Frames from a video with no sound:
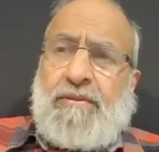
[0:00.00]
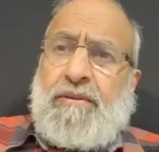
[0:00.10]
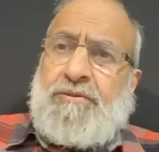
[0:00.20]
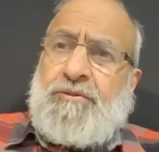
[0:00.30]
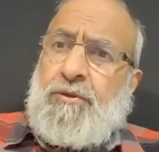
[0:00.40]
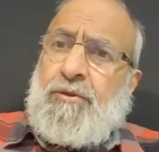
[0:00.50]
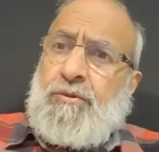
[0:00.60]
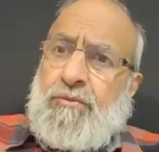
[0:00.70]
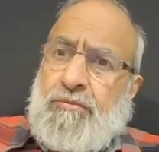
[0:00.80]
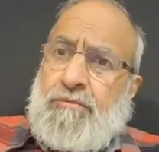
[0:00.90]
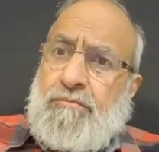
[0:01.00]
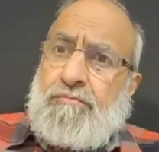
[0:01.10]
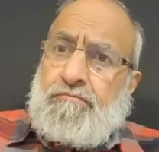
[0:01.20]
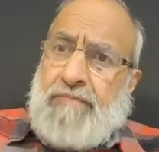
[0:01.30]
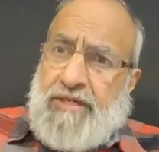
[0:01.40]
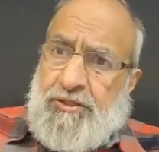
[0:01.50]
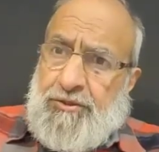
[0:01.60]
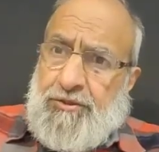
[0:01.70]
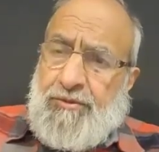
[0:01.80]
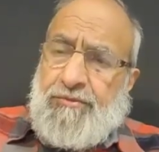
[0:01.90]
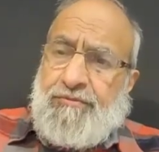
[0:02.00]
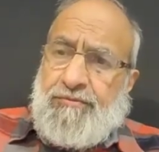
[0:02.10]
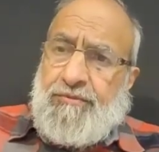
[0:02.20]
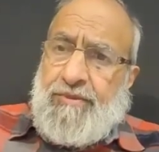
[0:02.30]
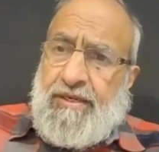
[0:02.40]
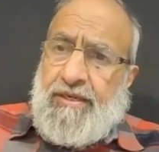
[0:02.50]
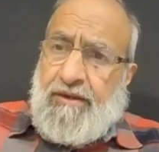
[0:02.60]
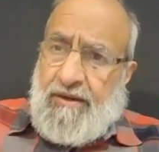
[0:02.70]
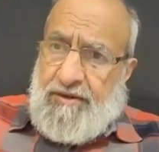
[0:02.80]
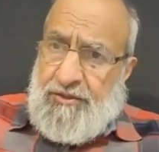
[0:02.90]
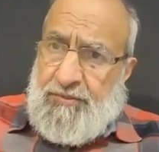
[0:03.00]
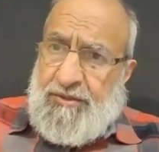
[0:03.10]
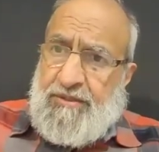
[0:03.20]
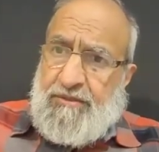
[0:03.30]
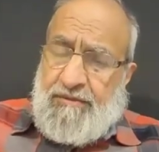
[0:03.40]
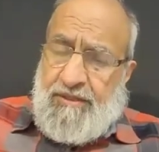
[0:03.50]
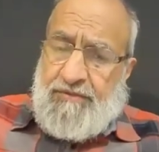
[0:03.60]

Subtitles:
there is no mention of encouragement